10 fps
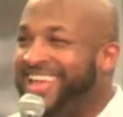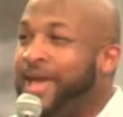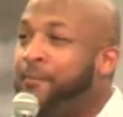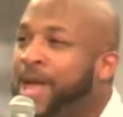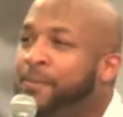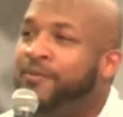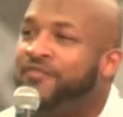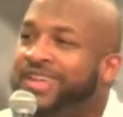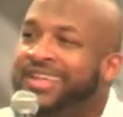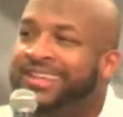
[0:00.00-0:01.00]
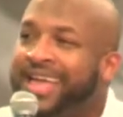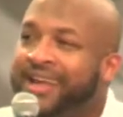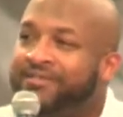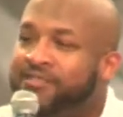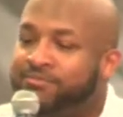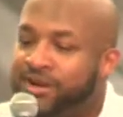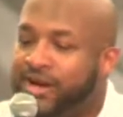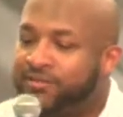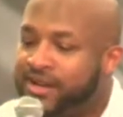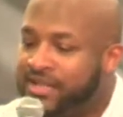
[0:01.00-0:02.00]
And people feel like Reverend
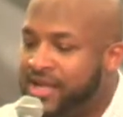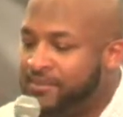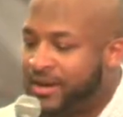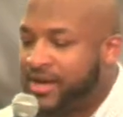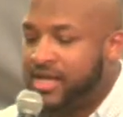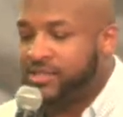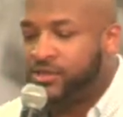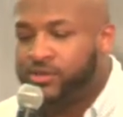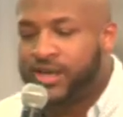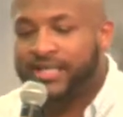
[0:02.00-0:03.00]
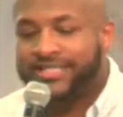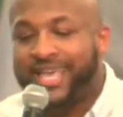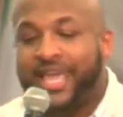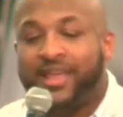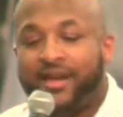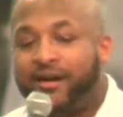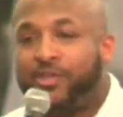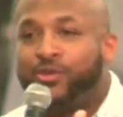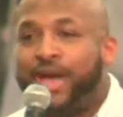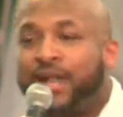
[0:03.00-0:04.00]
Breckenridge, because of who they say they are,
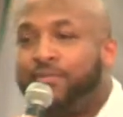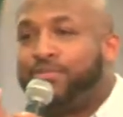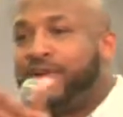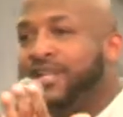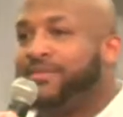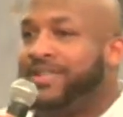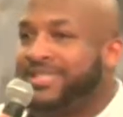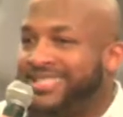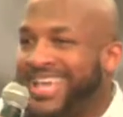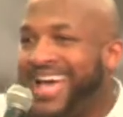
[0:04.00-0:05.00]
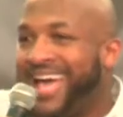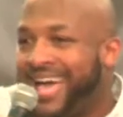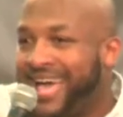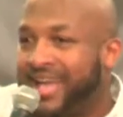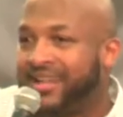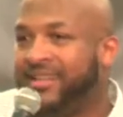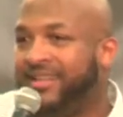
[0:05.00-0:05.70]
you got to bring them inside.